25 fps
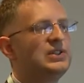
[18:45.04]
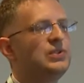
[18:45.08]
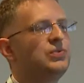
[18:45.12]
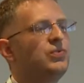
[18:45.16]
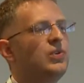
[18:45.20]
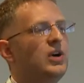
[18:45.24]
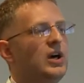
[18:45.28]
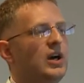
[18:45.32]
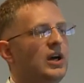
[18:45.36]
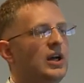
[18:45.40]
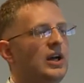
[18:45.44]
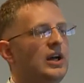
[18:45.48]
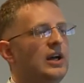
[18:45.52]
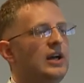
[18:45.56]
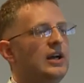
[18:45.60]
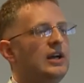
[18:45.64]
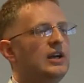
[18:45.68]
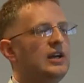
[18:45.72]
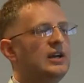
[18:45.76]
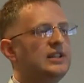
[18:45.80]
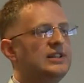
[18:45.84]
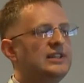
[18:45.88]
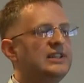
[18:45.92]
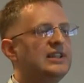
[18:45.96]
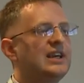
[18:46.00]
so whether
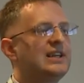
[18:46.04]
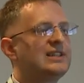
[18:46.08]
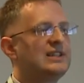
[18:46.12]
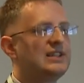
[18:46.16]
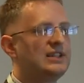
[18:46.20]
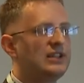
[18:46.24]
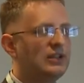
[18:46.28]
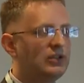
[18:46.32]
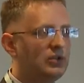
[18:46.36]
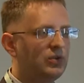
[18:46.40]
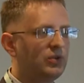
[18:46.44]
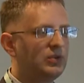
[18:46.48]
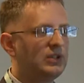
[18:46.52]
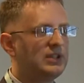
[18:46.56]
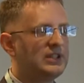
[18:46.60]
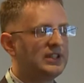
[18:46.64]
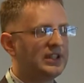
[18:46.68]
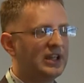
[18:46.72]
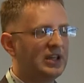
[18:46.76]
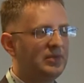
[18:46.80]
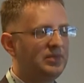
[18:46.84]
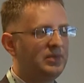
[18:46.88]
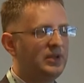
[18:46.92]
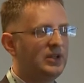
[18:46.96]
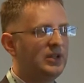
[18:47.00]
that was a
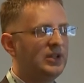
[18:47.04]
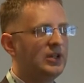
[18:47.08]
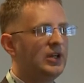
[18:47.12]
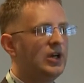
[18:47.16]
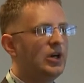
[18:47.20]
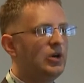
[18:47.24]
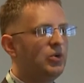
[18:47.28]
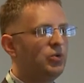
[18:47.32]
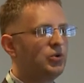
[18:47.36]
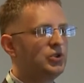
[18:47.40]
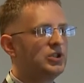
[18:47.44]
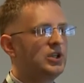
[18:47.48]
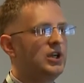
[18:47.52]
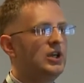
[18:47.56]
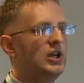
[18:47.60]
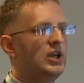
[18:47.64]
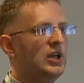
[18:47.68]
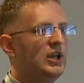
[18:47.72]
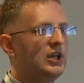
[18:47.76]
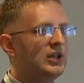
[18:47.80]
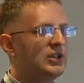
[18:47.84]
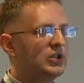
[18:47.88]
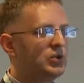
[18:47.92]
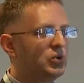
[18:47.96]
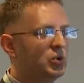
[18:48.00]
proton, neutron
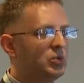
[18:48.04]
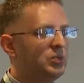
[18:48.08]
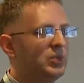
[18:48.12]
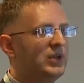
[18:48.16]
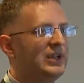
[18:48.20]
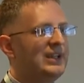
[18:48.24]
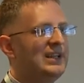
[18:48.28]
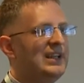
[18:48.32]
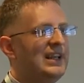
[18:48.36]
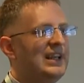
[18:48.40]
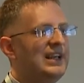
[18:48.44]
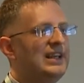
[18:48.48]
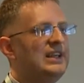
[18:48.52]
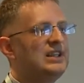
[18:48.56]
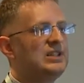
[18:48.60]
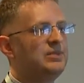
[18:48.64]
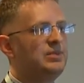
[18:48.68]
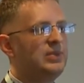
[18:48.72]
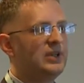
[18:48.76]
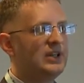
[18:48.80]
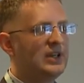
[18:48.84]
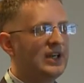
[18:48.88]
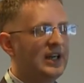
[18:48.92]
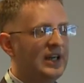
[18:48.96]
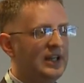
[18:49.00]
or photon
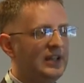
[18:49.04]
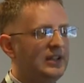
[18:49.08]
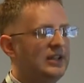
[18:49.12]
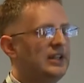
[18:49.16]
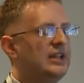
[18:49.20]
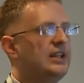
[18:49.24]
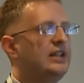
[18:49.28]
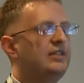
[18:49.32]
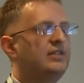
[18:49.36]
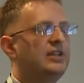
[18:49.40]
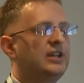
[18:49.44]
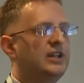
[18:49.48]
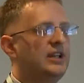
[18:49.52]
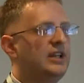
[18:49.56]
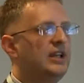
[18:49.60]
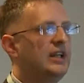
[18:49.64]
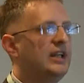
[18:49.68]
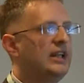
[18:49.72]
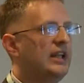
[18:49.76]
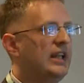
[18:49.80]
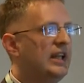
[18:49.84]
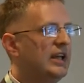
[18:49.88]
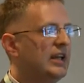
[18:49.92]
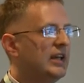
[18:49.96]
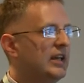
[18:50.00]
radiation,
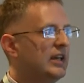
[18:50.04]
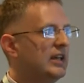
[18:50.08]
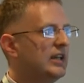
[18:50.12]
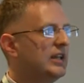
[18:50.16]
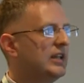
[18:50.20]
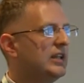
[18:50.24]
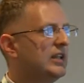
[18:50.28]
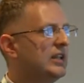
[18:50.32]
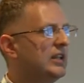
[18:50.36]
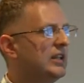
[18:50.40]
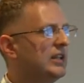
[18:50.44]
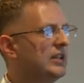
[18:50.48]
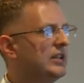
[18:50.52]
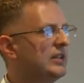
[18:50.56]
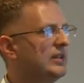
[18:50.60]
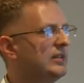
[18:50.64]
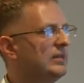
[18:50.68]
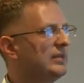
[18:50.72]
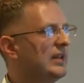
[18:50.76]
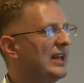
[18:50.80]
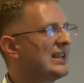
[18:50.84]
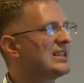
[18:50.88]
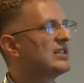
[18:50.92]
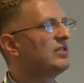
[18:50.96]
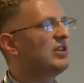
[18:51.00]

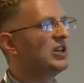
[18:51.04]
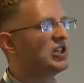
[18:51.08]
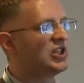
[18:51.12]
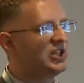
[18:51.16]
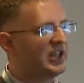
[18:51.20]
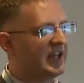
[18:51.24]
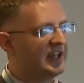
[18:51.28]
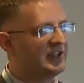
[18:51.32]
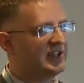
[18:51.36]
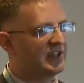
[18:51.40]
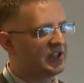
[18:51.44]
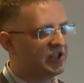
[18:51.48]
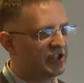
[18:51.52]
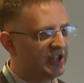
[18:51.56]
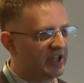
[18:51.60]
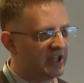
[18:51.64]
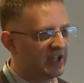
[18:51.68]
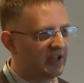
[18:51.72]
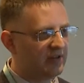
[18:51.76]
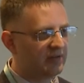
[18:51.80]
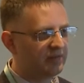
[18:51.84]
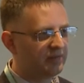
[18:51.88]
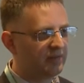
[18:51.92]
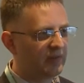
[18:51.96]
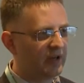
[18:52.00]
for some types
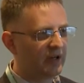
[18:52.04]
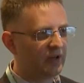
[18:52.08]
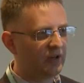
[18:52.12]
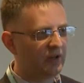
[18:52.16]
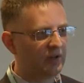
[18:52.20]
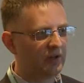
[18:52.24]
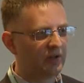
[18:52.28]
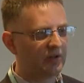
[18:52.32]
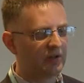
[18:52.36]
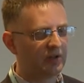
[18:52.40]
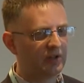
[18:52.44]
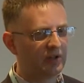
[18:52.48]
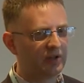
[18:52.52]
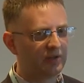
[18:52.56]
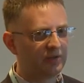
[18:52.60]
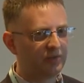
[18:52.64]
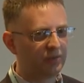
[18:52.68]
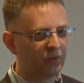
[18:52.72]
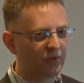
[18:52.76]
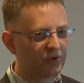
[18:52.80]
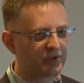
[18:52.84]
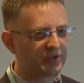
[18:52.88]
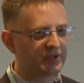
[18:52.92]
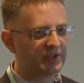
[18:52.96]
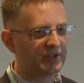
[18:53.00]
of patients
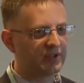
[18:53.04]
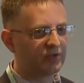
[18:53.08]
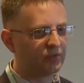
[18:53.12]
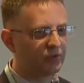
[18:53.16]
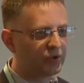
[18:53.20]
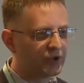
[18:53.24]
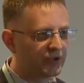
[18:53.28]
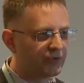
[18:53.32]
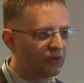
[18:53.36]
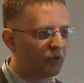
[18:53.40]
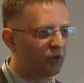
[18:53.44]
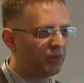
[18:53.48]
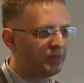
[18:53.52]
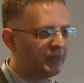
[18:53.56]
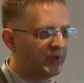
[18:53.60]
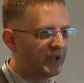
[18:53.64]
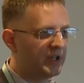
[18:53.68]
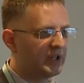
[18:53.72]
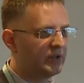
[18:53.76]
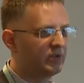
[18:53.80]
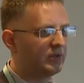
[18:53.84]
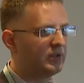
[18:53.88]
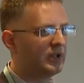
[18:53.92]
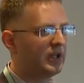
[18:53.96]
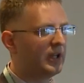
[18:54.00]
we
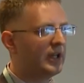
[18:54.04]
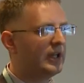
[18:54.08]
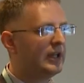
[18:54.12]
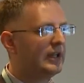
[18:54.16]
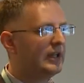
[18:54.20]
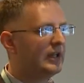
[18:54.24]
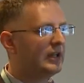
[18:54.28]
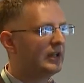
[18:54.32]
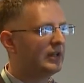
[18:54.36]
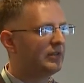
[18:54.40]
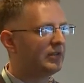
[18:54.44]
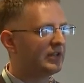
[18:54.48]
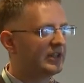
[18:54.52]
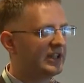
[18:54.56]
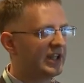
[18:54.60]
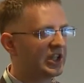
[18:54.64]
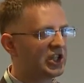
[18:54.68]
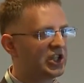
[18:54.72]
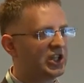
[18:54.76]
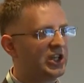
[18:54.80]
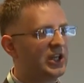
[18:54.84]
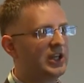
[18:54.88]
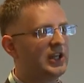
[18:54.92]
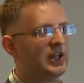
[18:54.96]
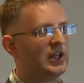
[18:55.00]
could decrease
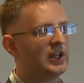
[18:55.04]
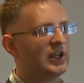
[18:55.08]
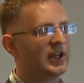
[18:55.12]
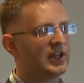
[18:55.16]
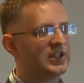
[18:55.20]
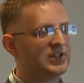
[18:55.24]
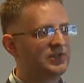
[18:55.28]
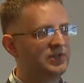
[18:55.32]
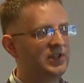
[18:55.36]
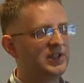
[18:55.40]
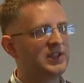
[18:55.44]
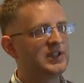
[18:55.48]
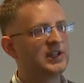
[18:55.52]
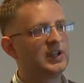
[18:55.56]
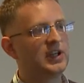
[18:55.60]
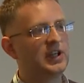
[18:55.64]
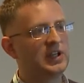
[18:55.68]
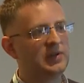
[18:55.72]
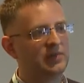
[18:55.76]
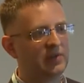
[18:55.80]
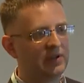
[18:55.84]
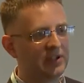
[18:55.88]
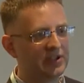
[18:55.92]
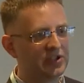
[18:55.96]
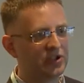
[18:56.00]
the number of
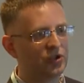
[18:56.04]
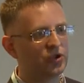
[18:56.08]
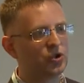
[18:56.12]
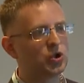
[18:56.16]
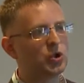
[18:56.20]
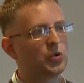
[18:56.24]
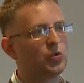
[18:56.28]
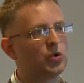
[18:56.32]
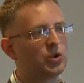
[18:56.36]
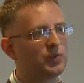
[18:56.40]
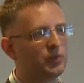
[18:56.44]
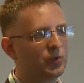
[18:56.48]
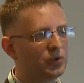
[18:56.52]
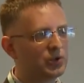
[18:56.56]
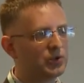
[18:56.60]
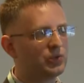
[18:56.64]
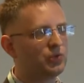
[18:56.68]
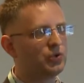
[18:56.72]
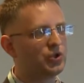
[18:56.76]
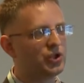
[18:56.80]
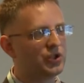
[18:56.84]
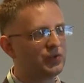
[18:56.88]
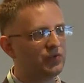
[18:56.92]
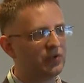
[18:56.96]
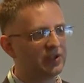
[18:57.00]
exposures in
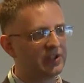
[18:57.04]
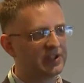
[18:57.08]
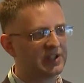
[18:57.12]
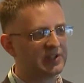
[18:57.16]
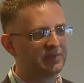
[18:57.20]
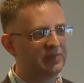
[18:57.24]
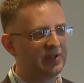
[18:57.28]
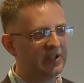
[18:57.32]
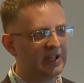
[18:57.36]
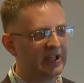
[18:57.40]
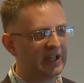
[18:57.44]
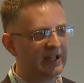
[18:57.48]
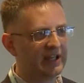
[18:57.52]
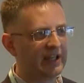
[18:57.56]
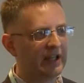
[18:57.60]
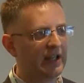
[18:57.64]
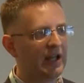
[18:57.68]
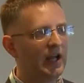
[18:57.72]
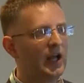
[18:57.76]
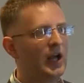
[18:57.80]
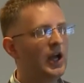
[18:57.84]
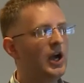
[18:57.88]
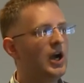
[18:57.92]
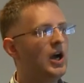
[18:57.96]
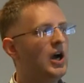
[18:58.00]
order to
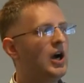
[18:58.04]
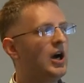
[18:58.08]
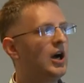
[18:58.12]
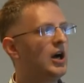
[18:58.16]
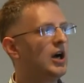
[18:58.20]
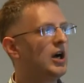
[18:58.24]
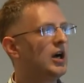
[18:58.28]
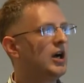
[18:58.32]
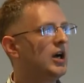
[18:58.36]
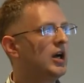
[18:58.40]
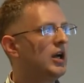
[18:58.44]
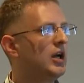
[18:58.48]
avoid